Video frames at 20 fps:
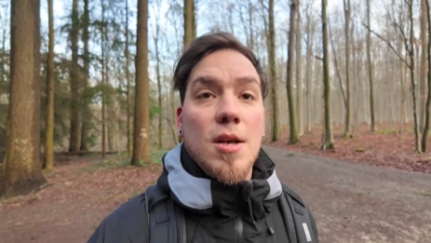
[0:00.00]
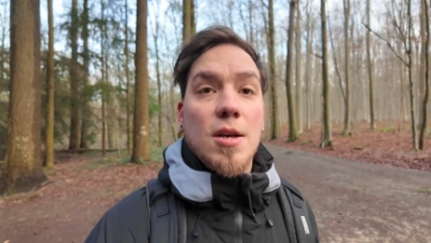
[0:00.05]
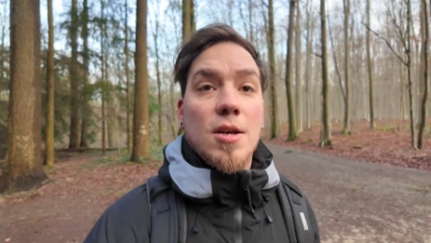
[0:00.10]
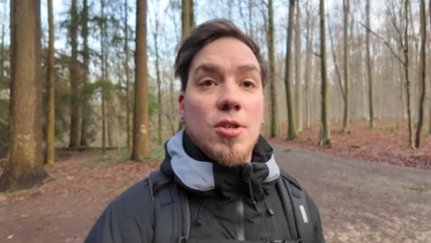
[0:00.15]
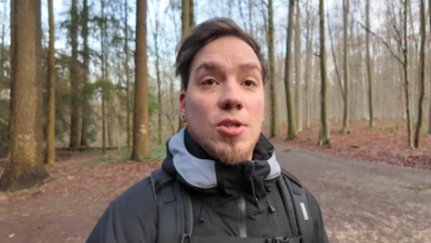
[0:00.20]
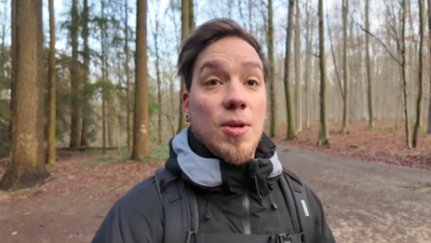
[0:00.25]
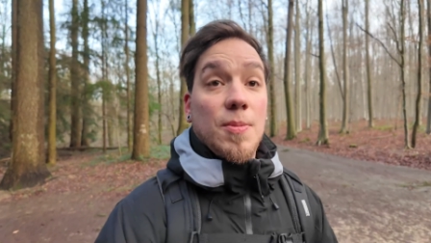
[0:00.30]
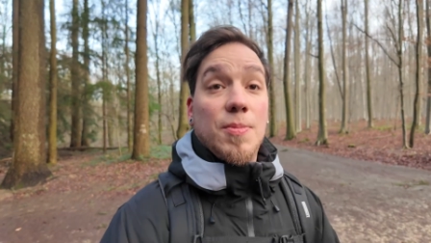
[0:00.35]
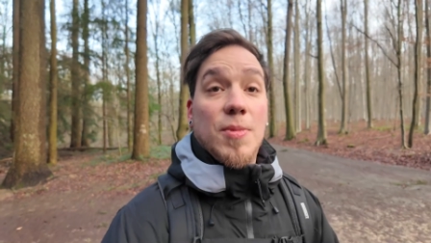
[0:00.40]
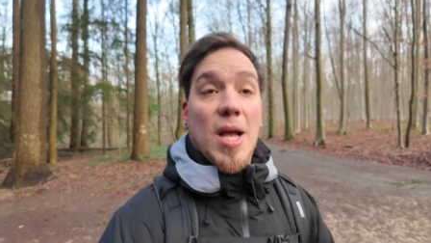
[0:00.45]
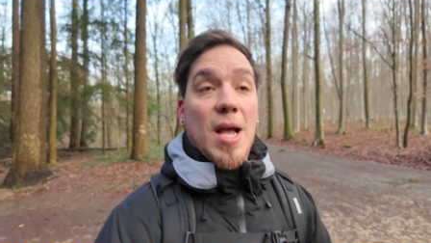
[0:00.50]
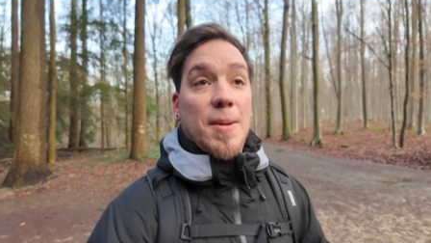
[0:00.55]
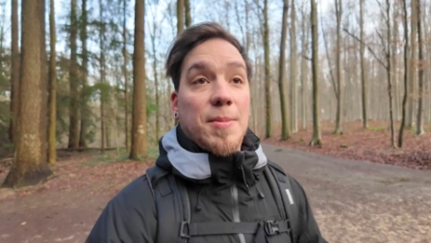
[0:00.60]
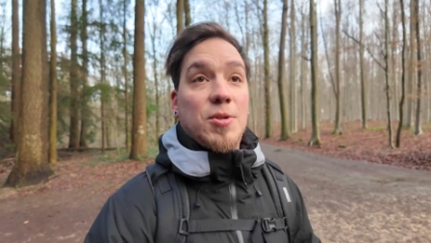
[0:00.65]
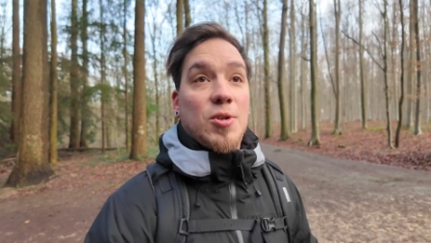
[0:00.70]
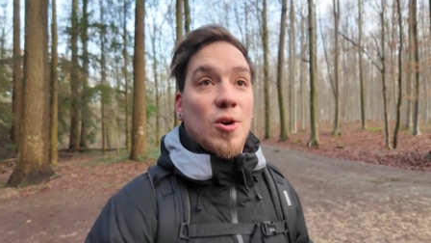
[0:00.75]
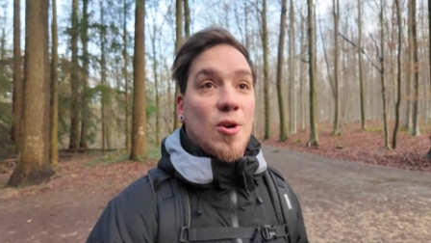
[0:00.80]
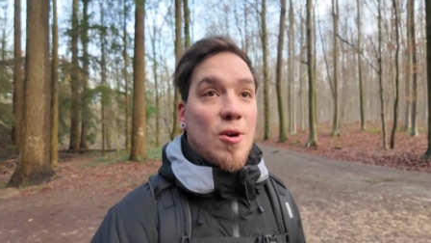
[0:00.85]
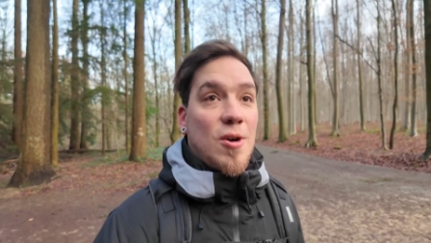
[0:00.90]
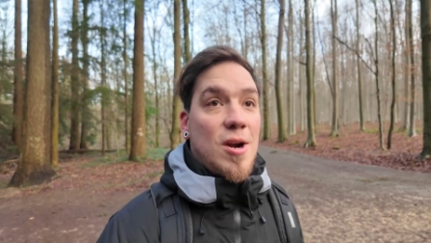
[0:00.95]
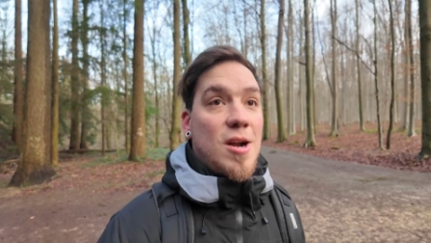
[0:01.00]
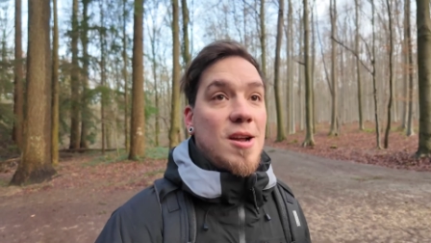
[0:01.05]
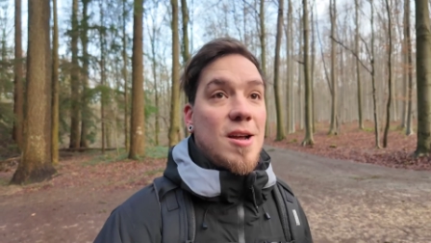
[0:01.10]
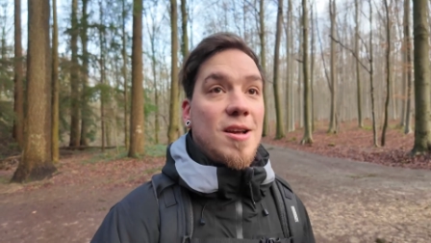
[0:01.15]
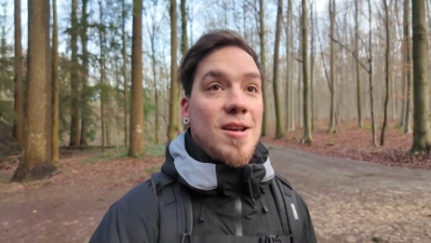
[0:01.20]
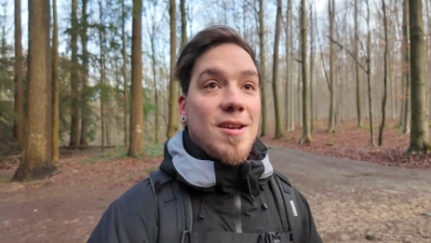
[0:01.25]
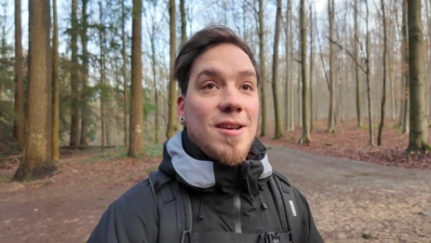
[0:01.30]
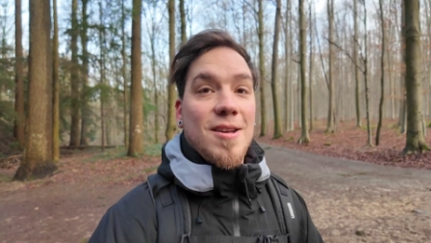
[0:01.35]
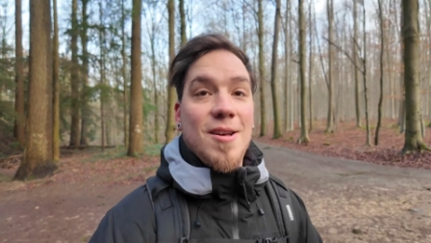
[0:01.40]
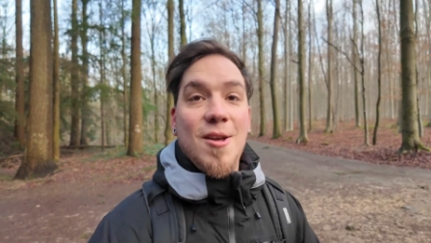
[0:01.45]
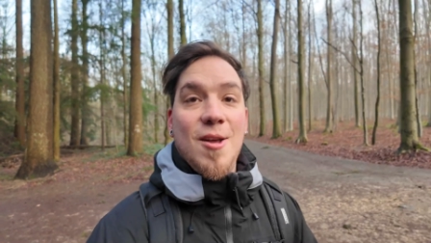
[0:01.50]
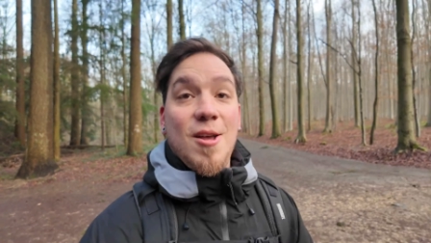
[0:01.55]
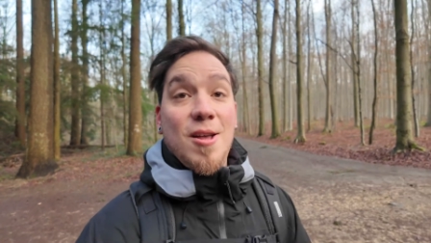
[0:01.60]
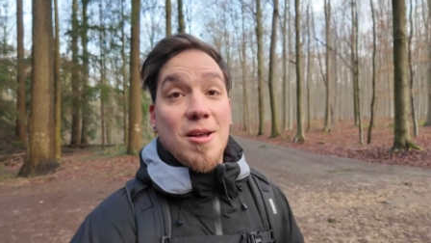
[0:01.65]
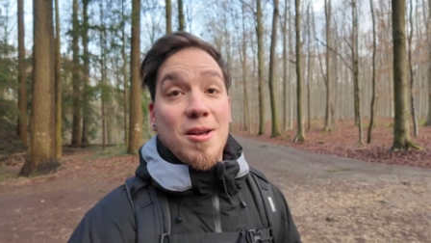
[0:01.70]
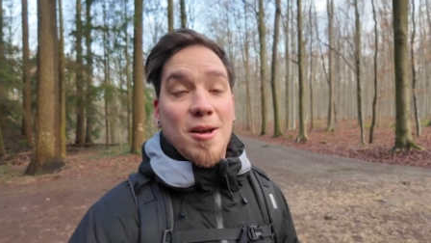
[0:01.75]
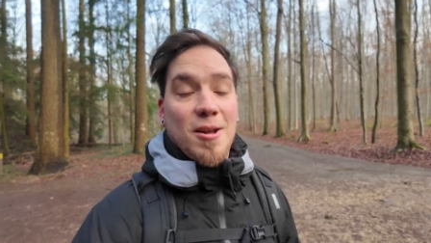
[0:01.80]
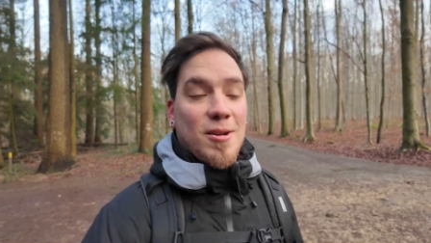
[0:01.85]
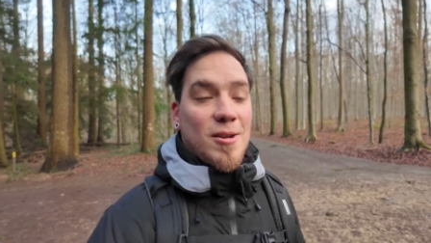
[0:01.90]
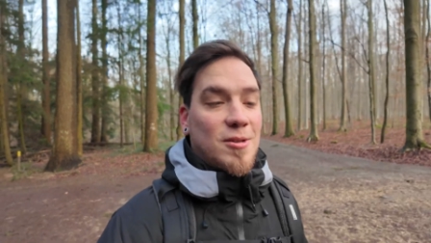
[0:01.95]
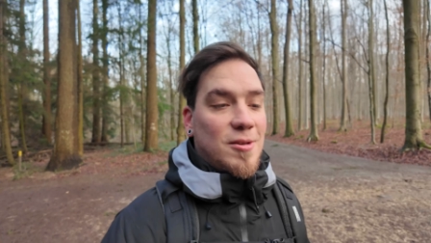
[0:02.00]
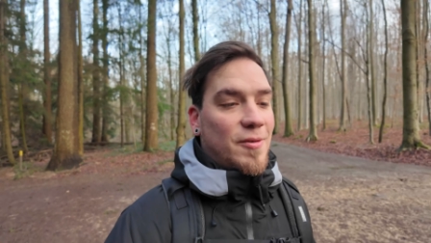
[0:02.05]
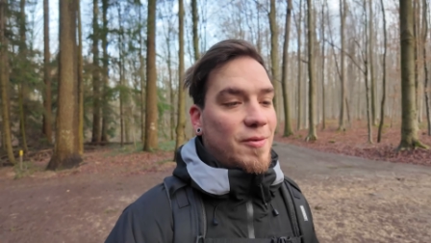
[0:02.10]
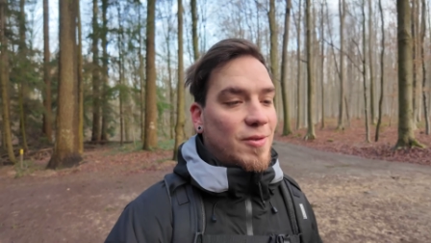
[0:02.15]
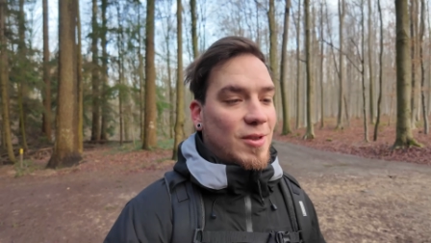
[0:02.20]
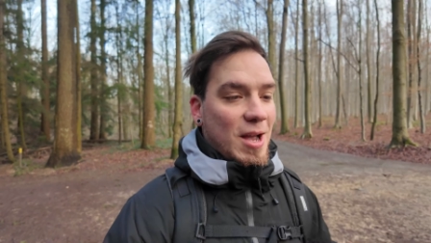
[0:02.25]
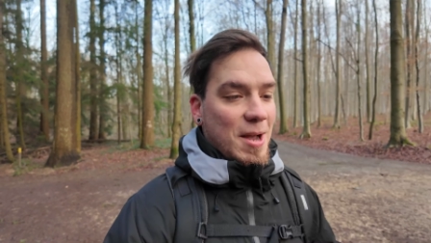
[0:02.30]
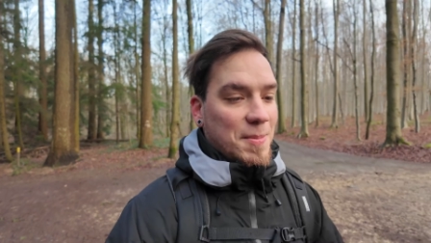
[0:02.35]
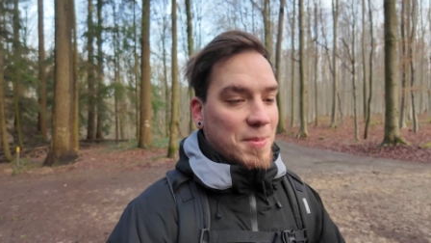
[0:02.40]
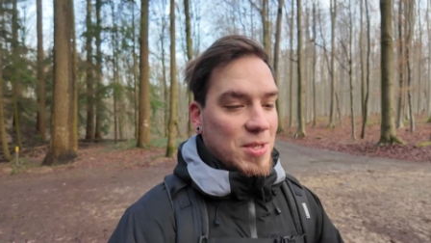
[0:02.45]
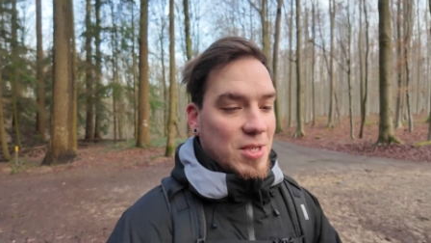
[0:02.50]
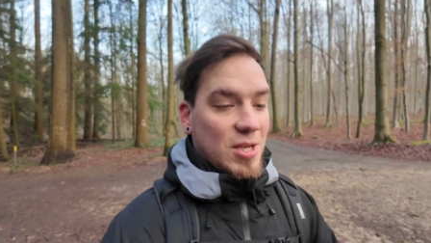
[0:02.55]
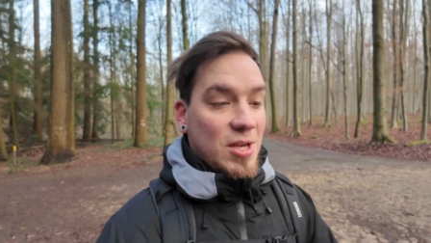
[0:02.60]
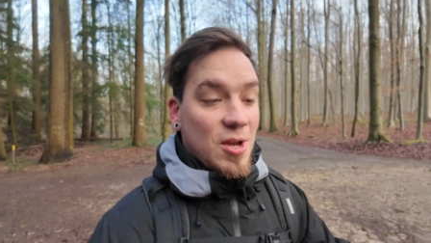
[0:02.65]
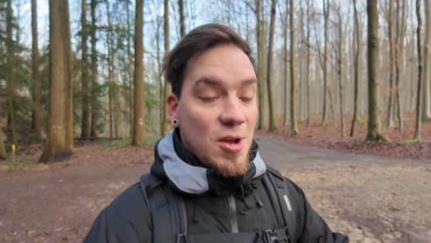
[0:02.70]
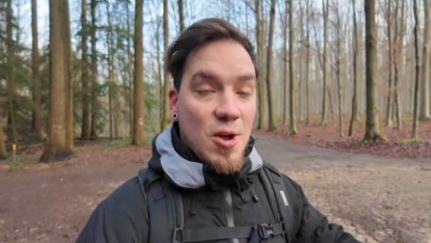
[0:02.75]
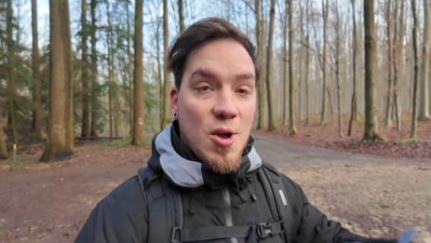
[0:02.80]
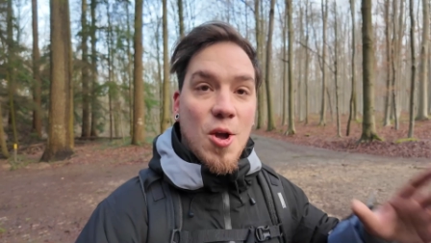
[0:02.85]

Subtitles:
sometimes, or a lot of times,